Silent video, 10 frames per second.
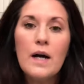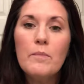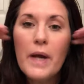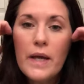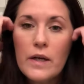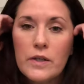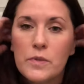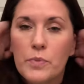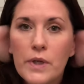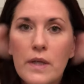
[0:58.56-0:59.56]
My hair is
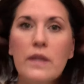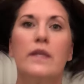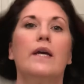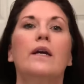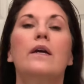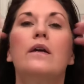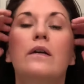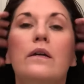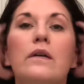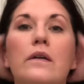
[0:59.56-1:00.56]
pretty thick,
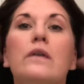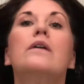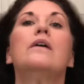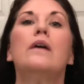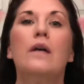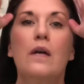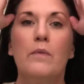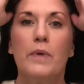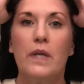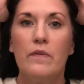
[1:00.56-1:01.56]

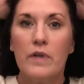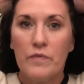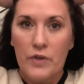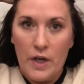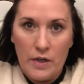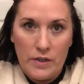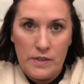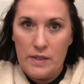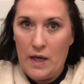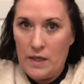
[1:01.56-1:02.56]
but even if your hair
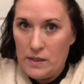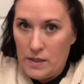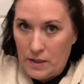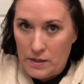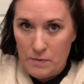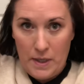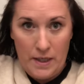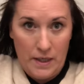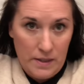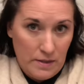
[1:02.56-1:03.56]
is not as thick as
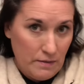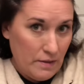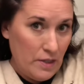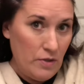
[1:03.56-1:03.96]
mine, I still think